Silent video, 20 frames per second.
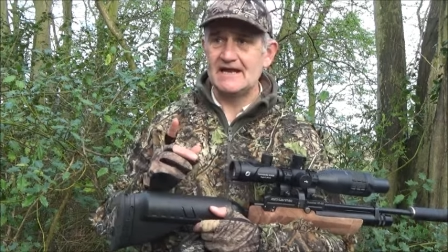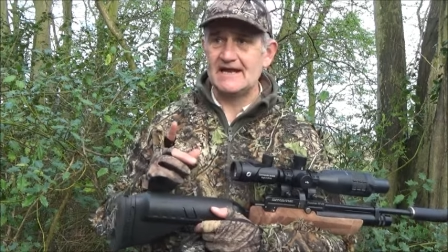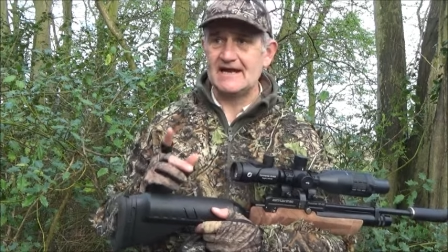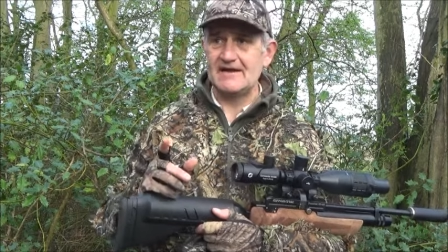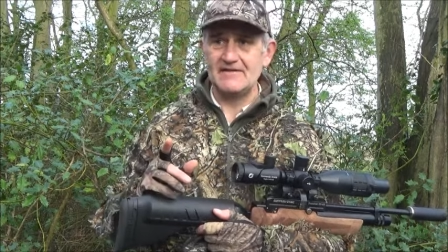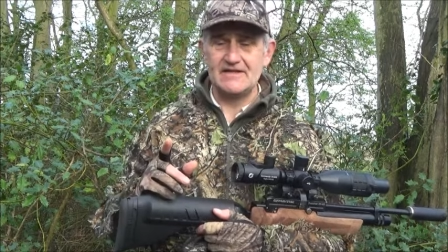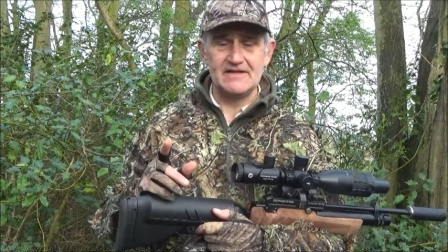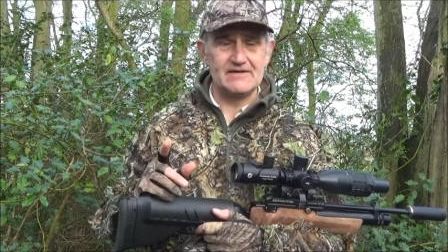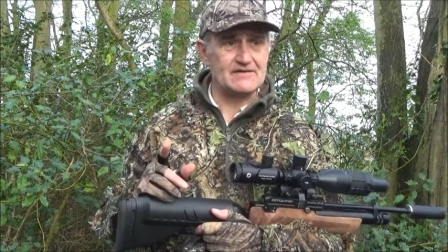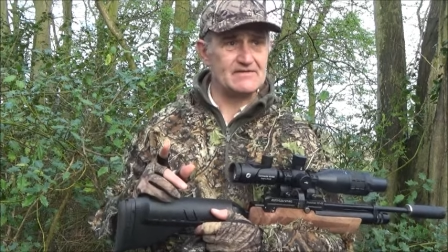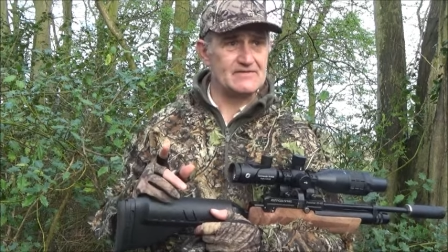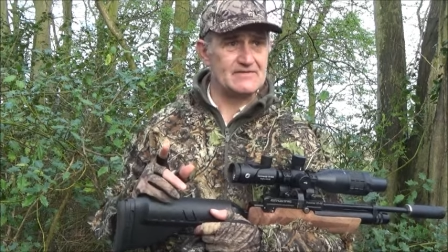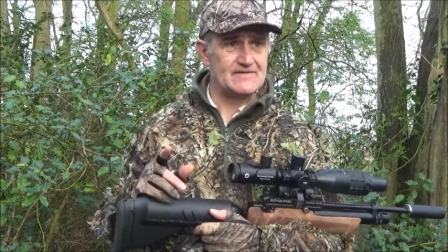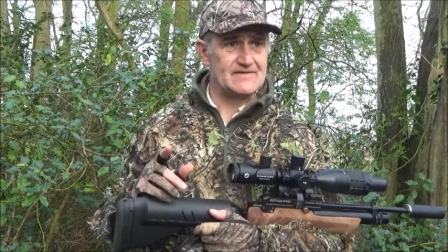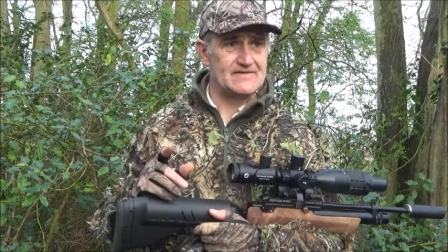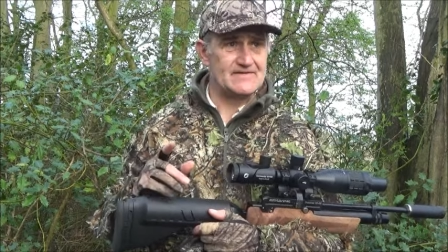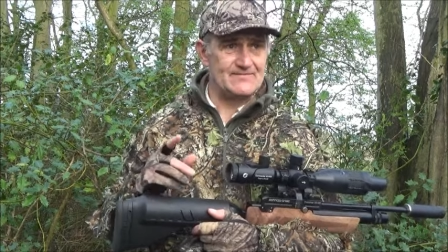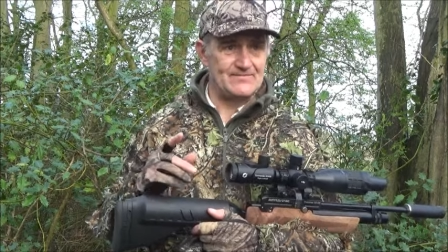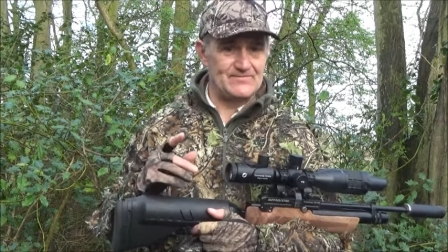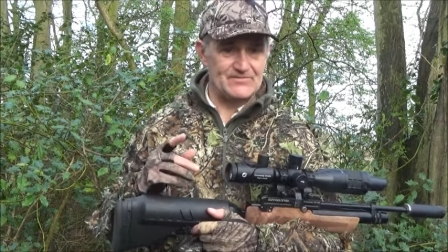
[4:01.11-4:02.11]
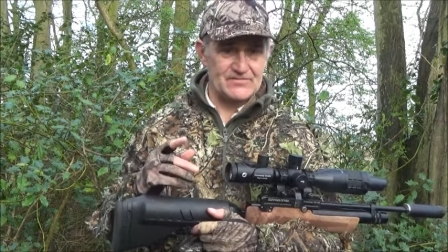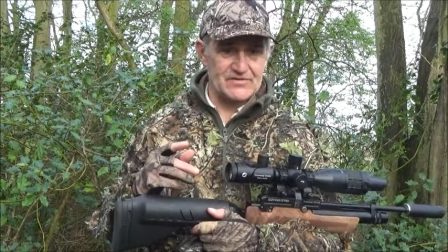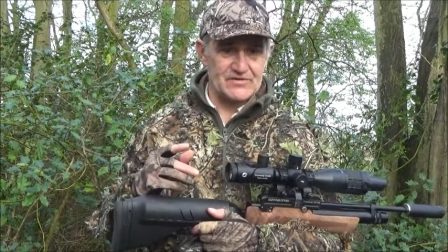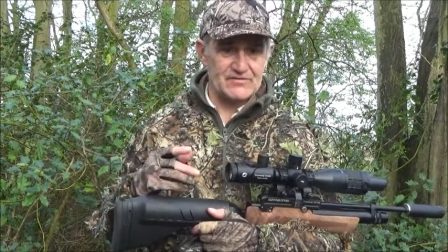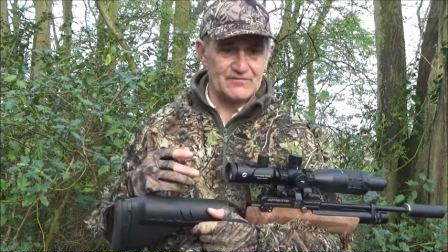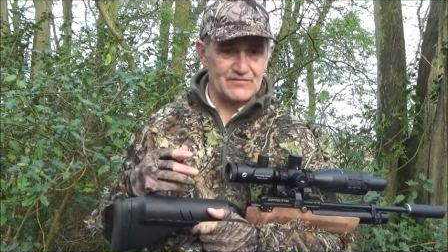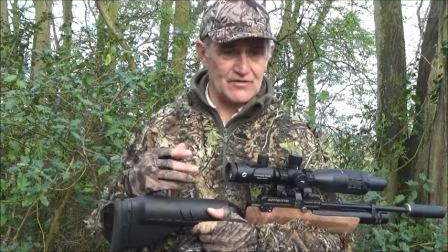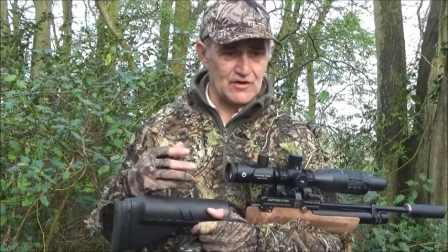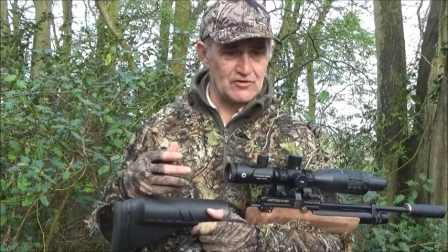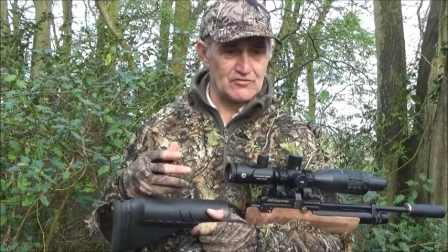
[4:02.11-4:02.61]
Now,
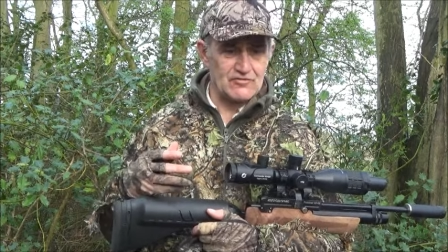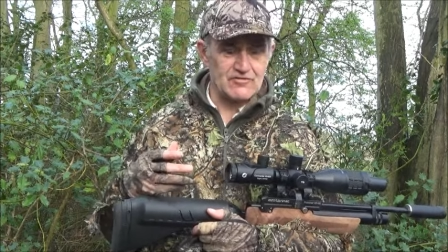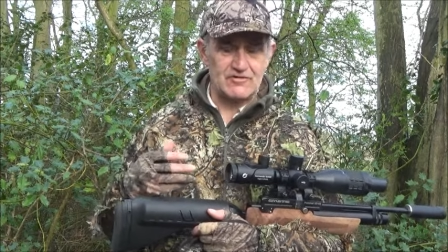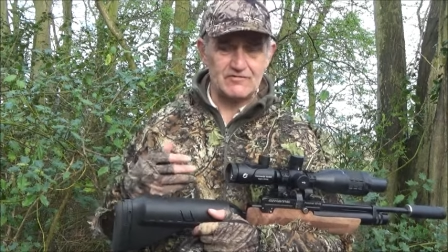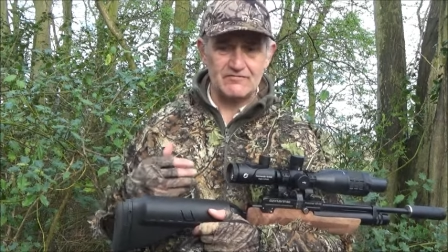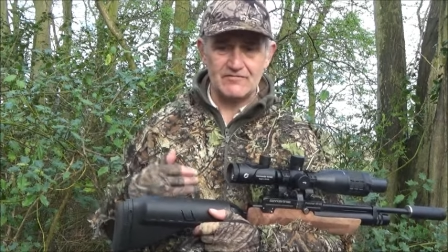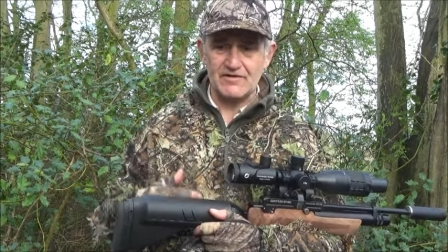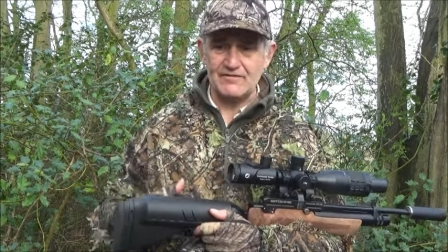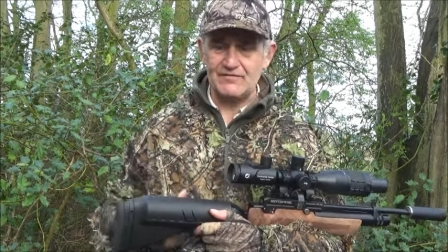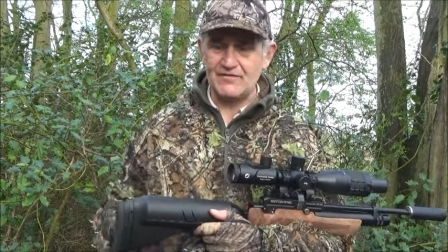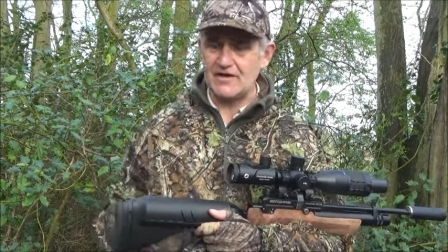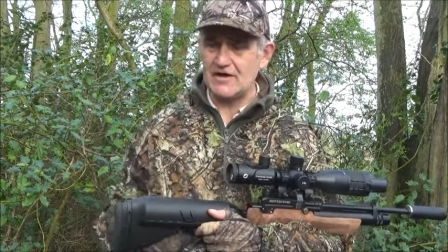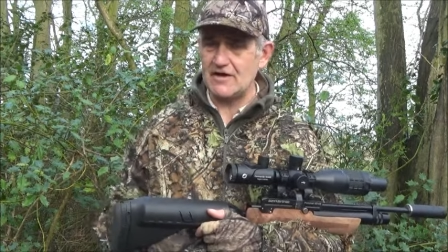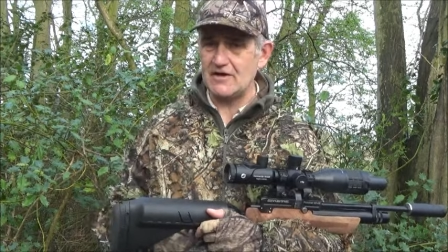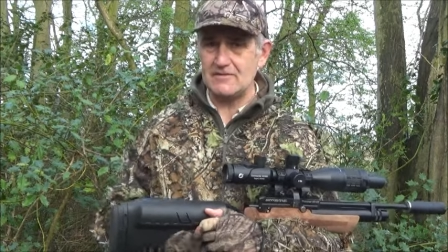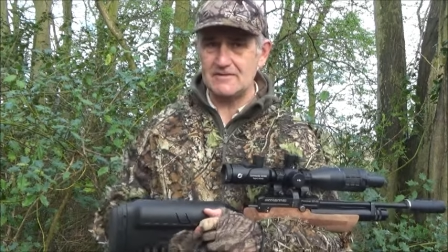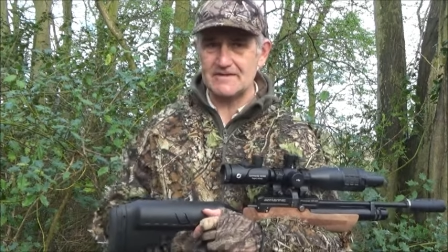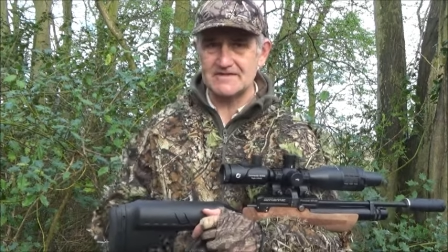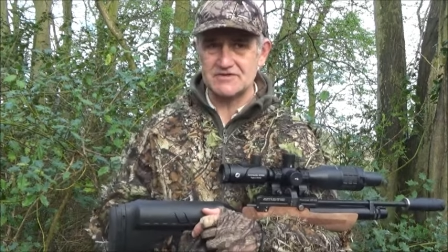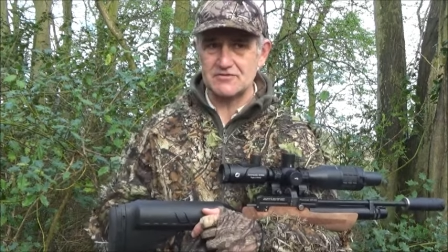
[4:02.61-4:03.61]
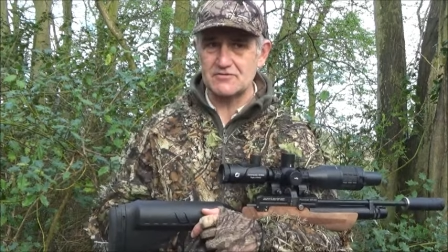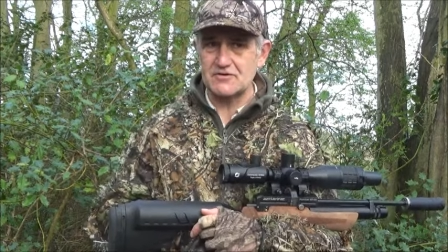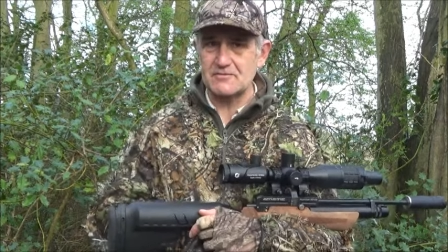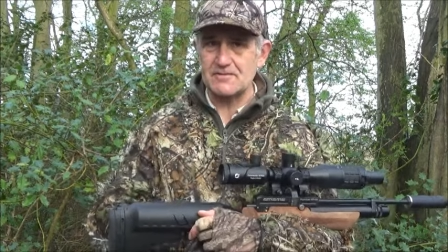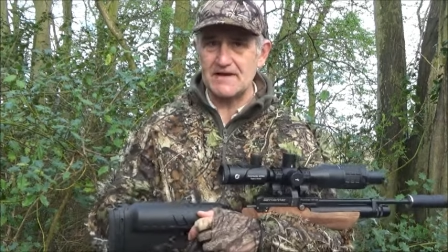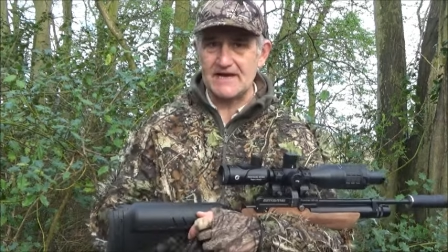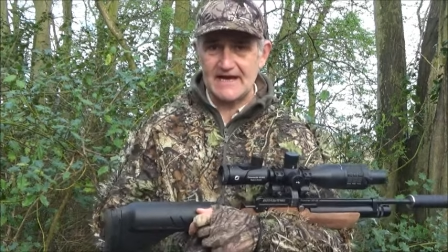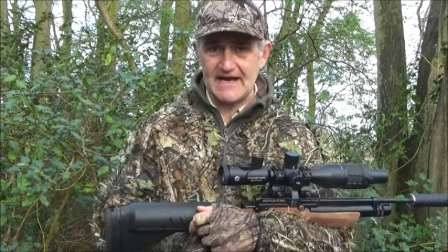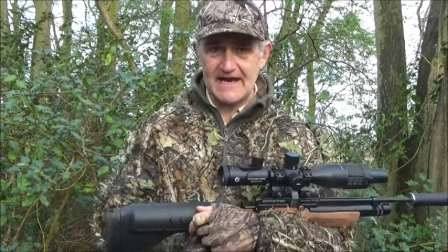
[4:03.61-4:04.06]
the following review is going to be